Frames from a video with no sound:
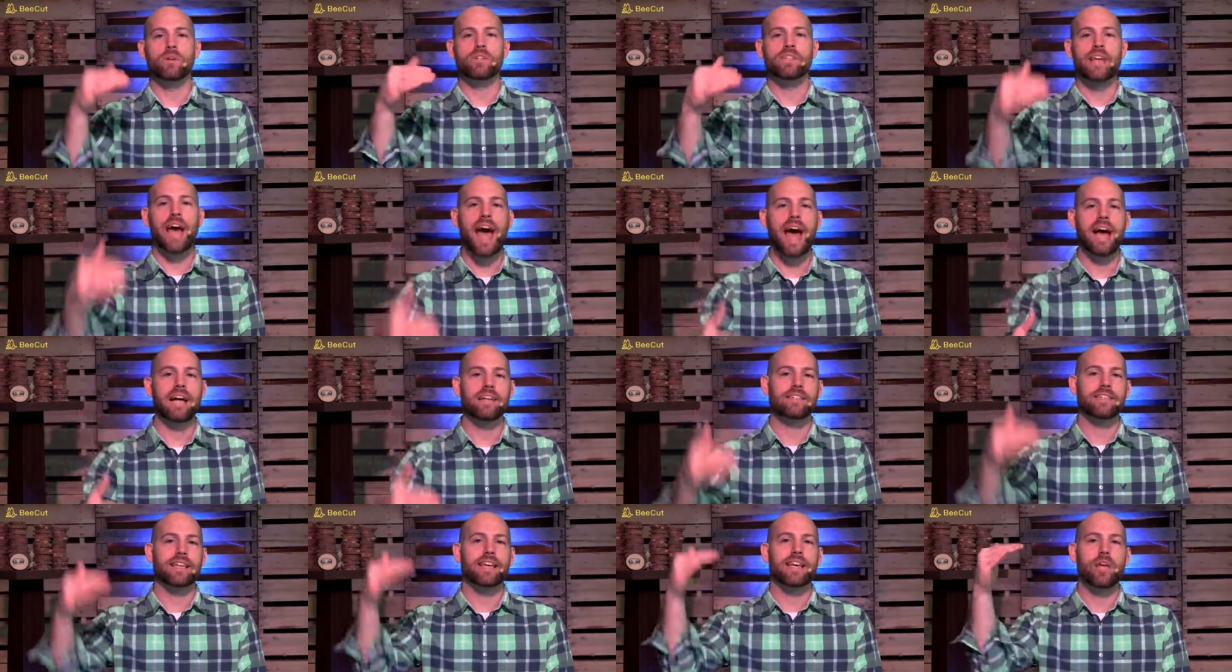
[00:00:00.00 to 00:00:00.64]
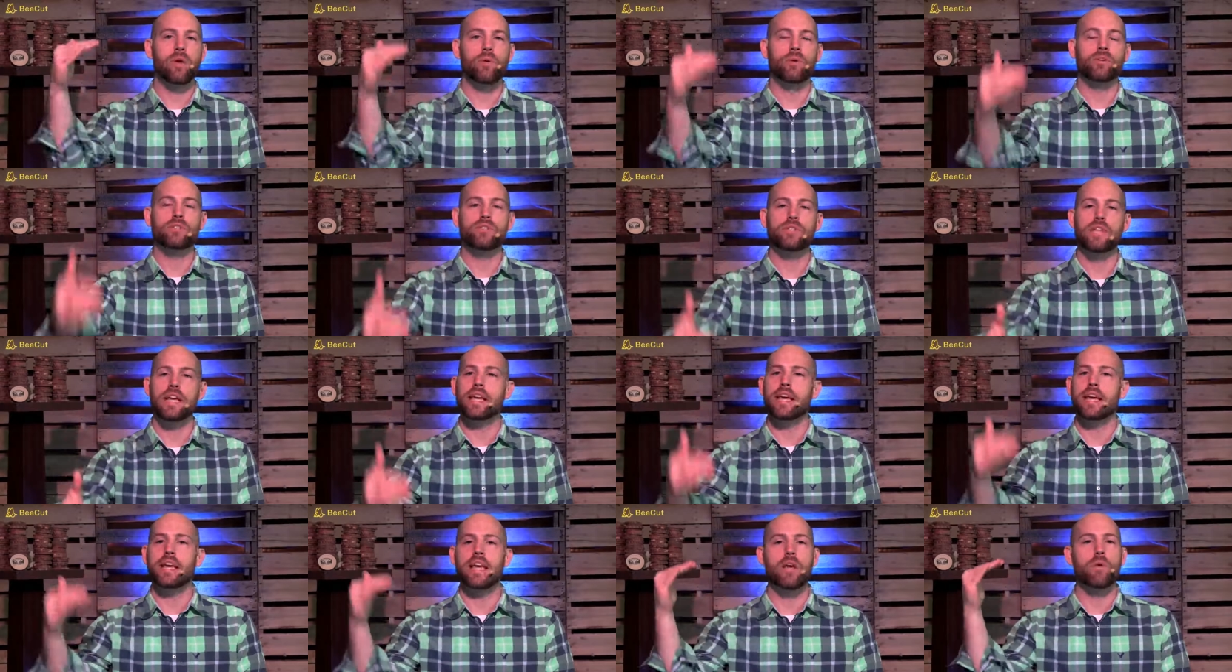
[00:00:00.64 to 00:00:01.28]
was asking, he was
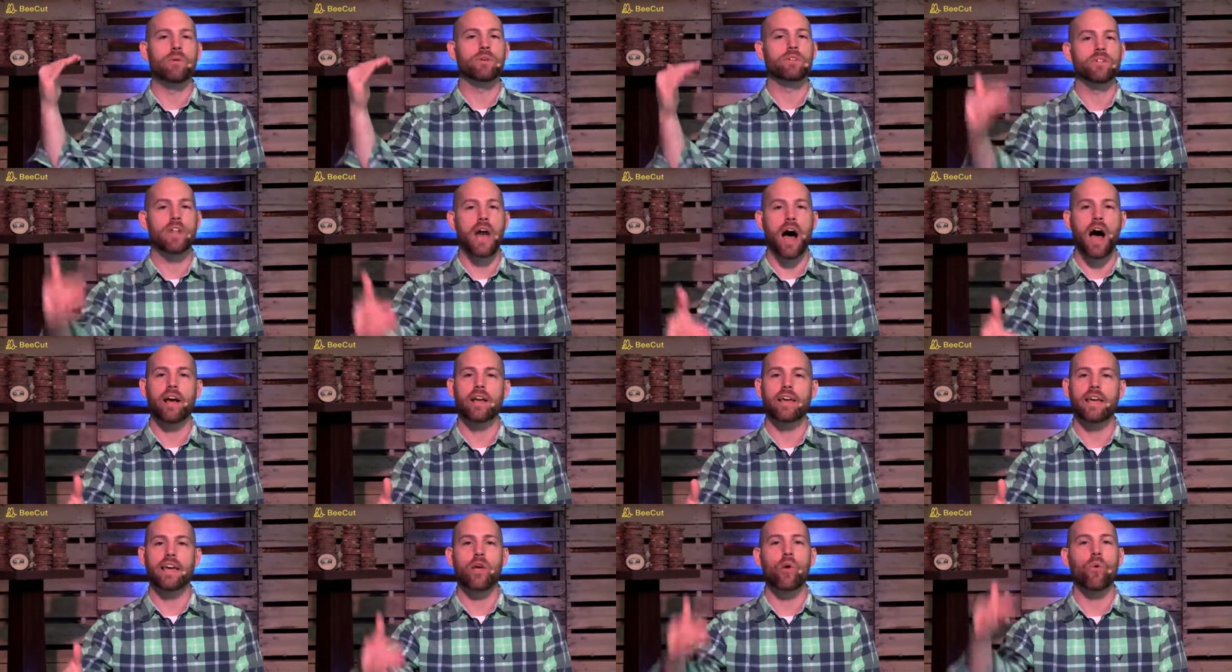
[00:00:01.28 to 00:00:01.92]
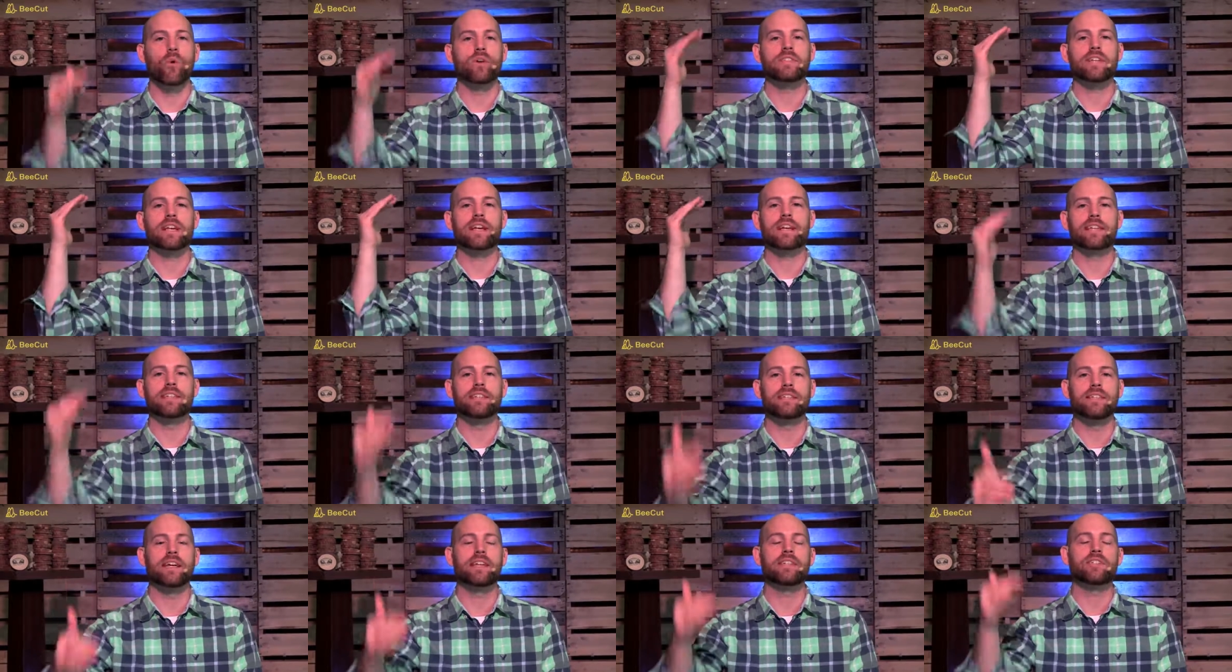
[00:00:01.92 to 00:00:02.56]
seeking, he was knocking. He wasn't
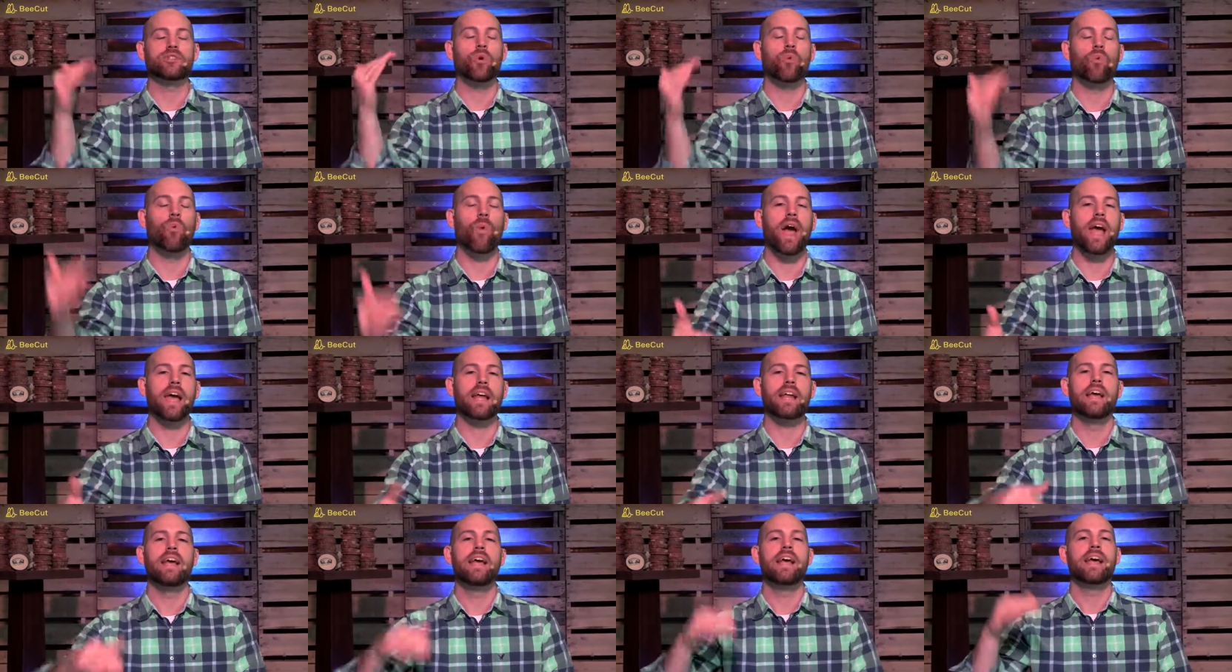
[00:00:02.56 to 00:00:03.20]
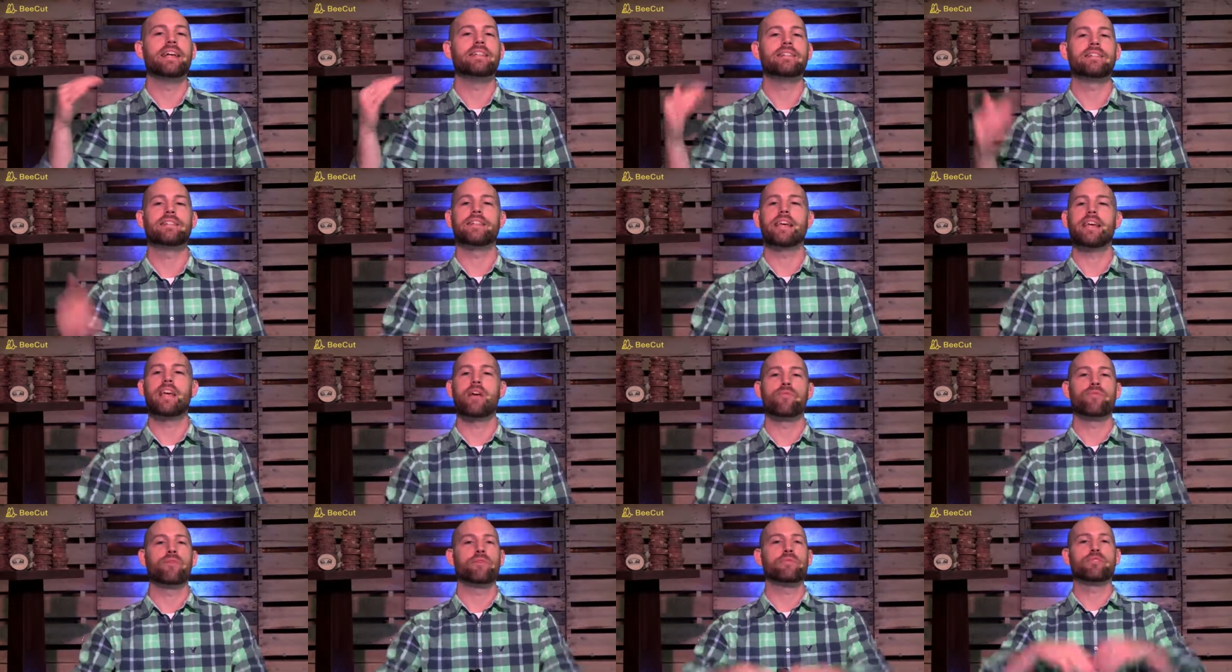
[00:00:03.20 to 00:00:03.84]
content to wait and
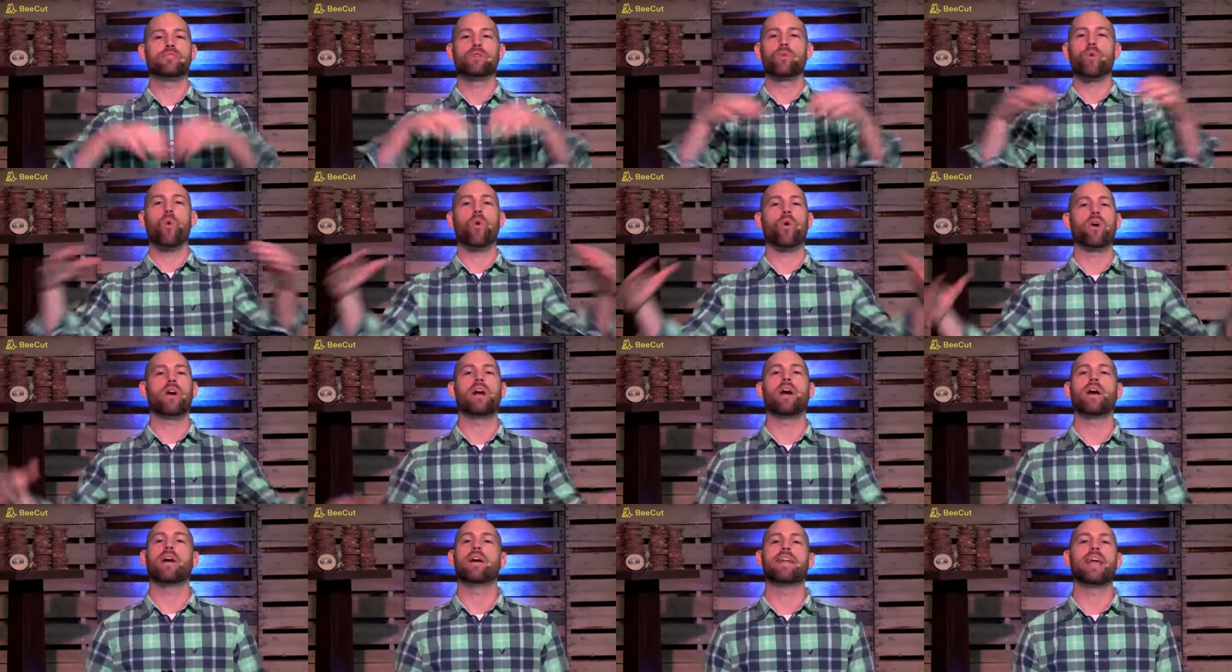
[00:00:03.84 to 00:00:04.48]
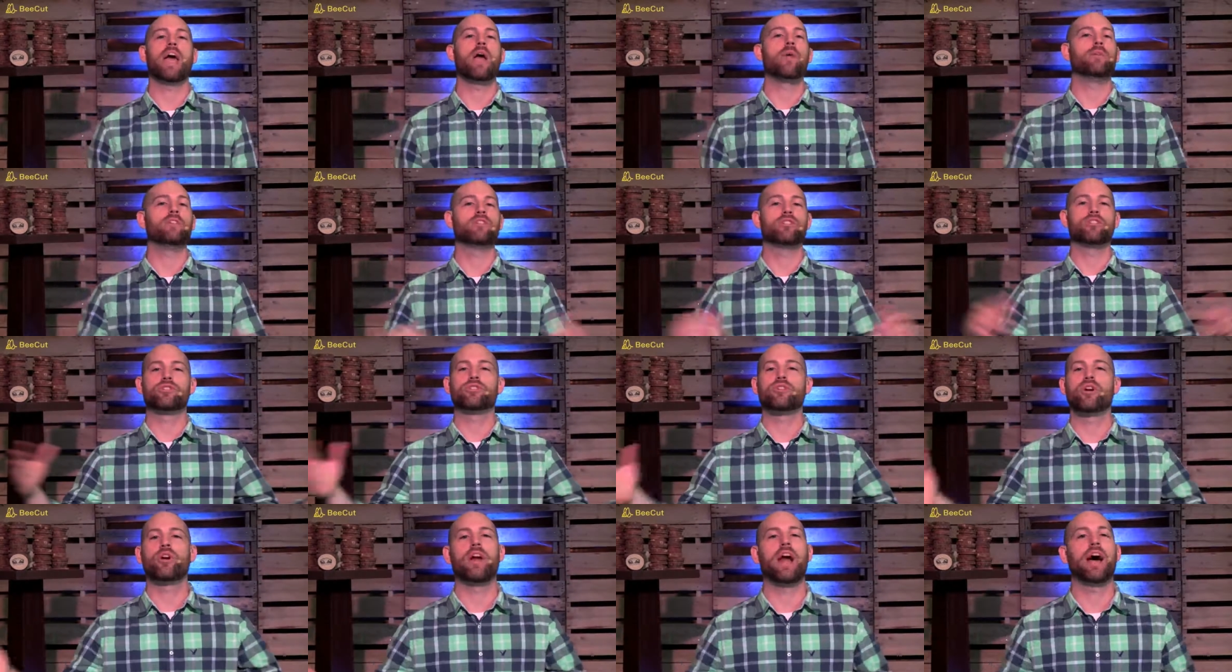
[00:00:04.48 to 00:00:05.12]
see if this ordinary day would
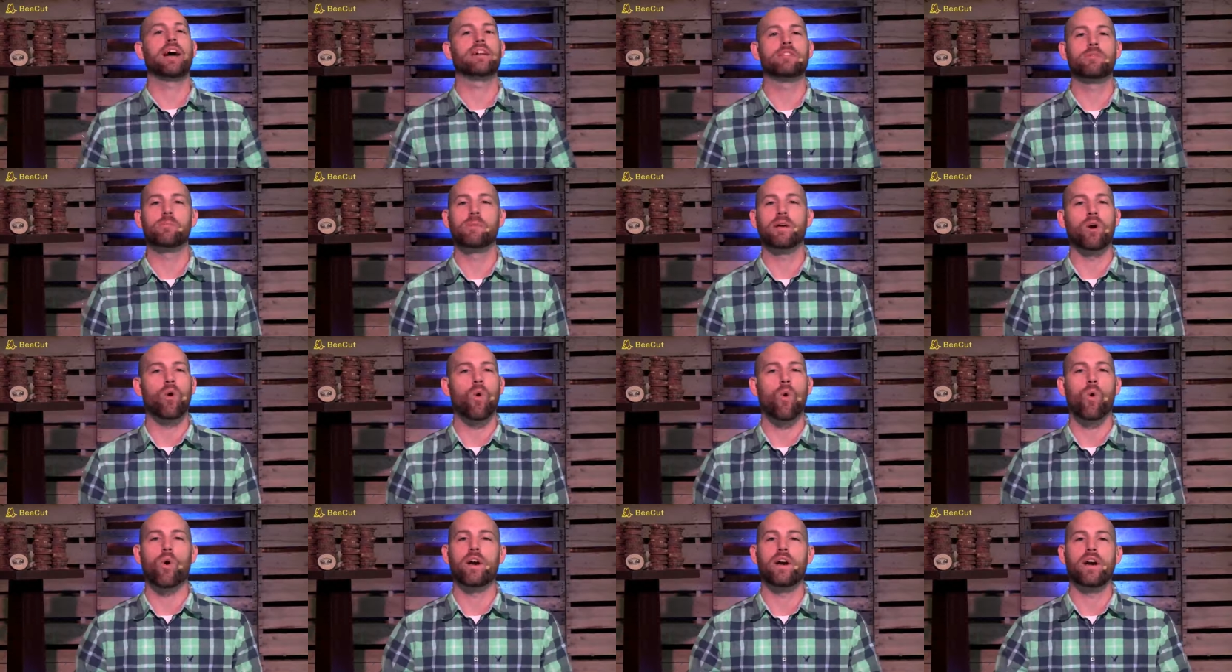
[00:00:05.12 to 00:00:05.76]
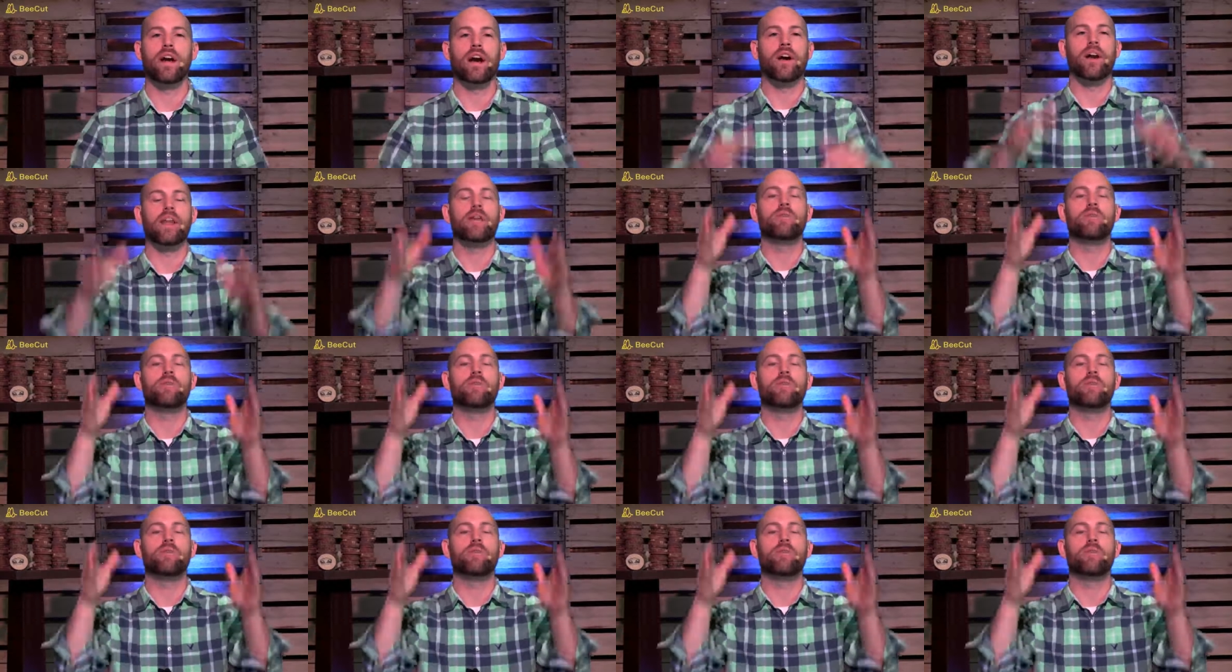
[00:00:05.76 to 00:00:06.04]
just turn out to be ordinary.